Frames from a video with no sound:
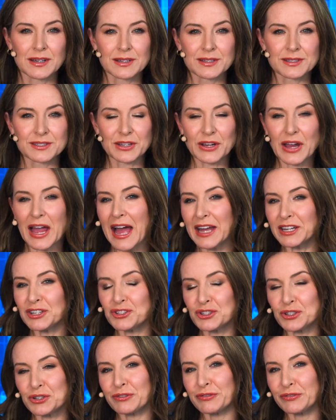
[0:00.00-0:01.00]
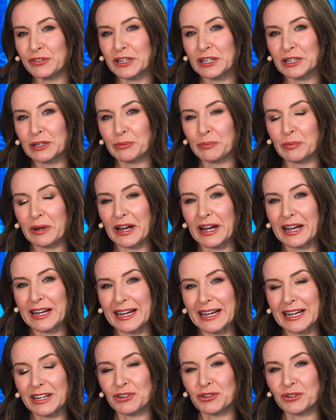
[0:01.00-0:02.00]
So how did you feel about
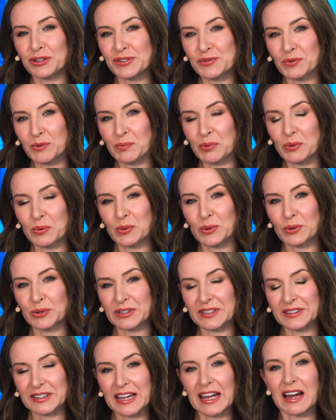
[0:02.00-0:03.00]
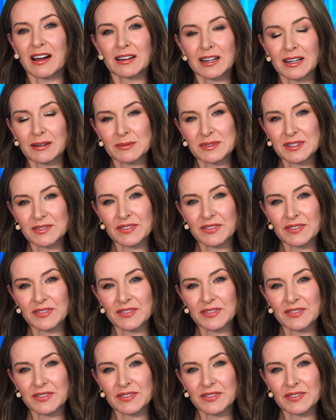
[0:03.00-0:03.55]
Andrew's report and the outcomes of